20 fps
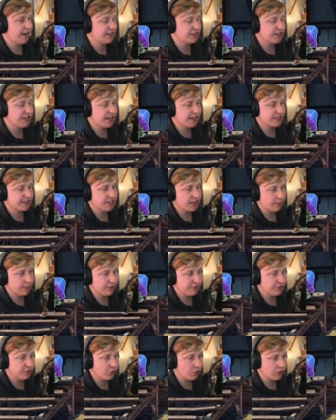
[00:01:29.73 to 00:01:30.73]
and as you guys saw
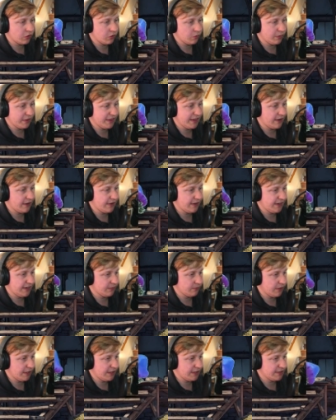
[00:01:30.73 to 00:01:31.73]
before, without
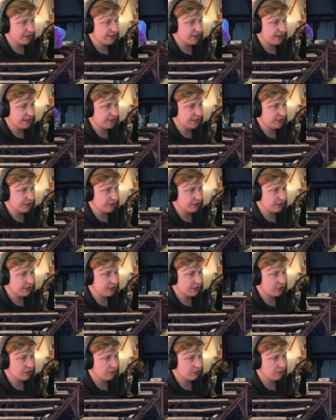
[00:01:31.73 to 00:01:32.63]
any rings, I deal